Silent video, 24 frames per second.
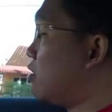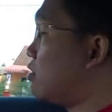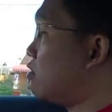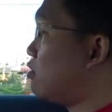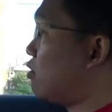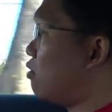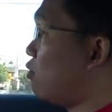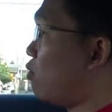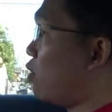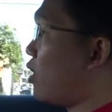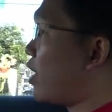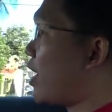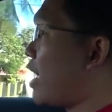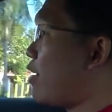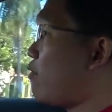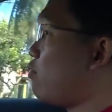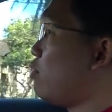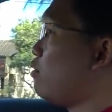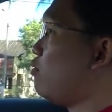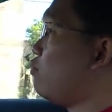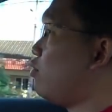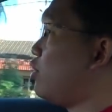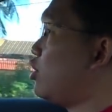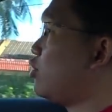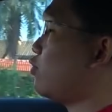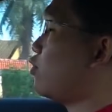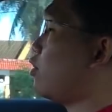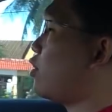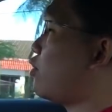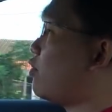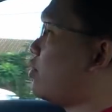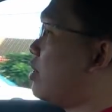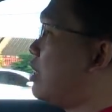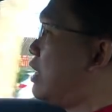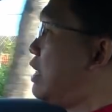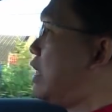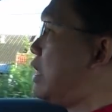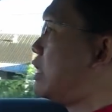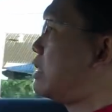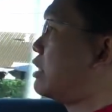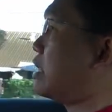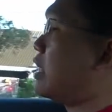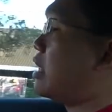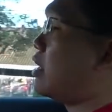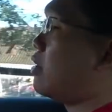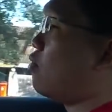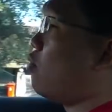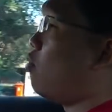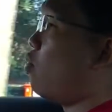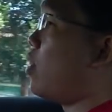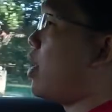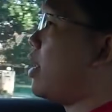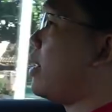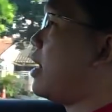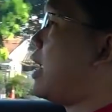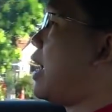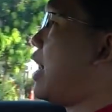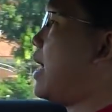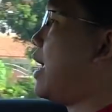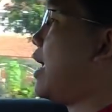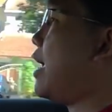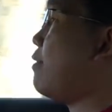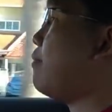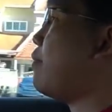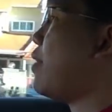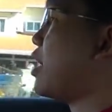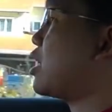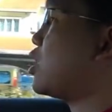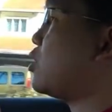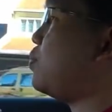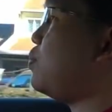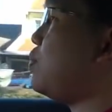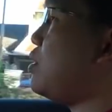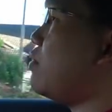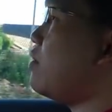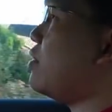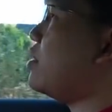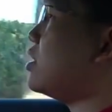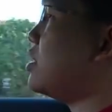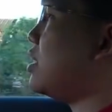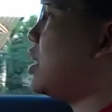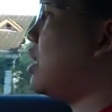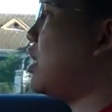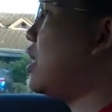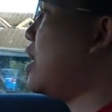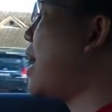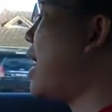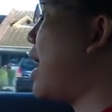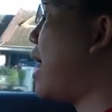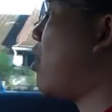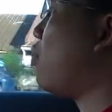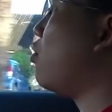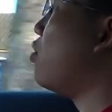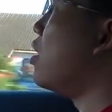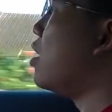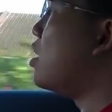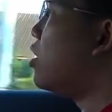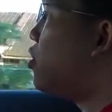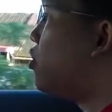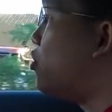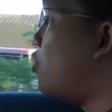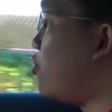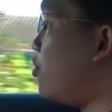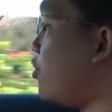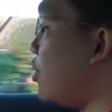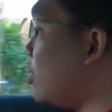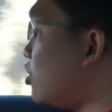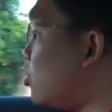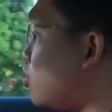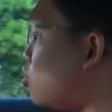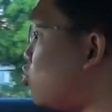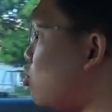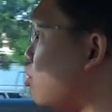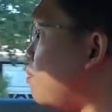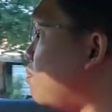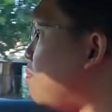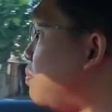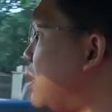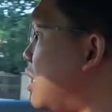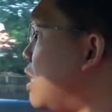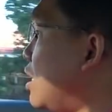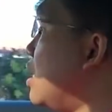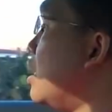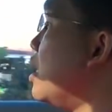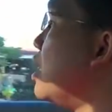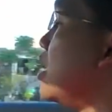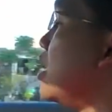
So what I would wish for really is what I am experiencing now. This should be